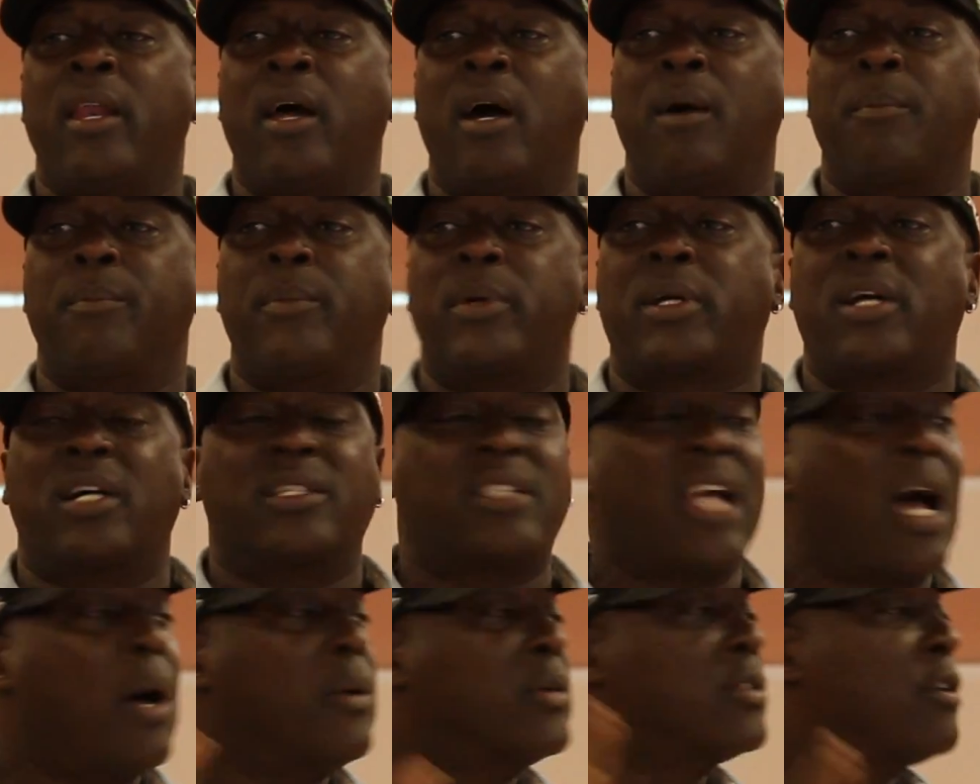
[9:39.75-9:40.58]
up because
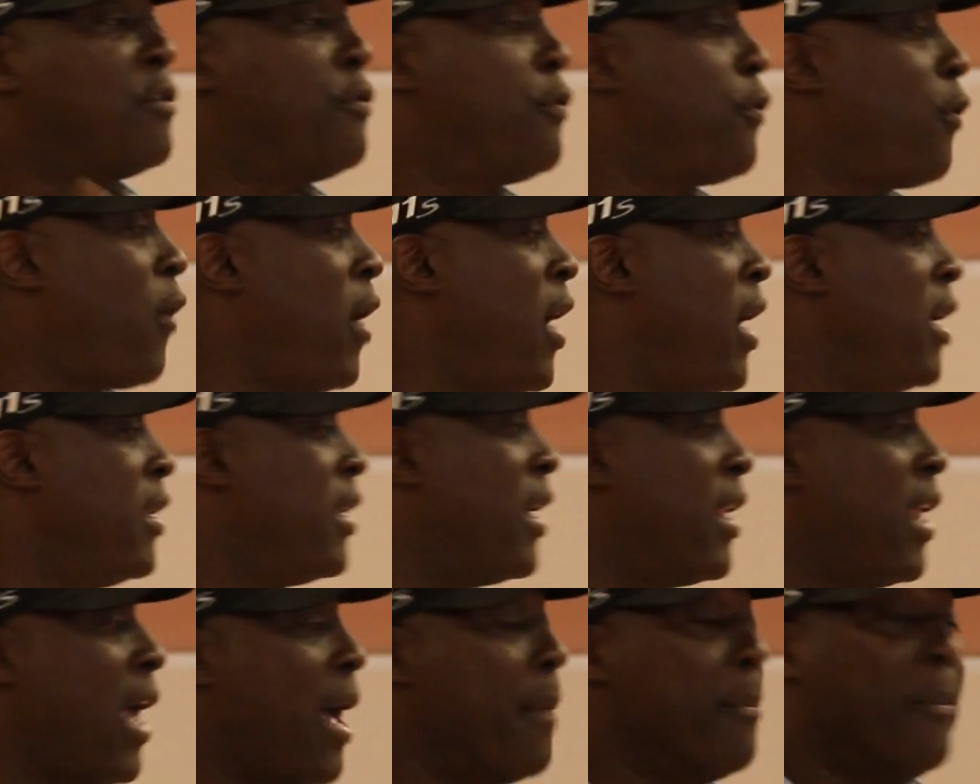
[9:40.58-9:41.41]
I was afraid
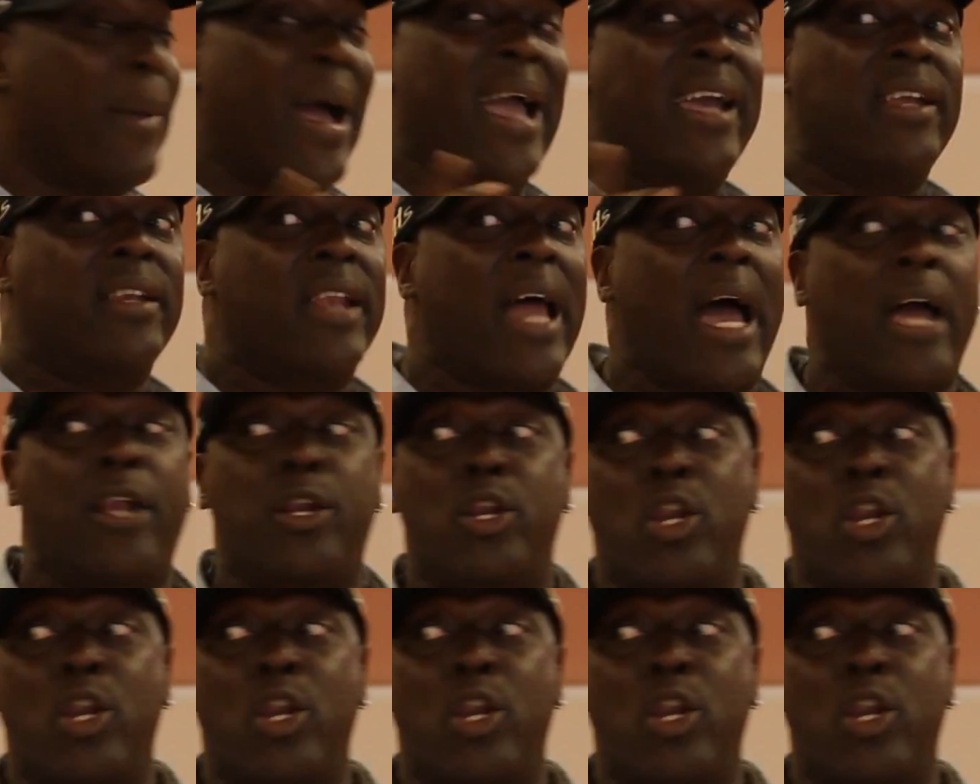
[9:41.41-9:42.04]
that I might not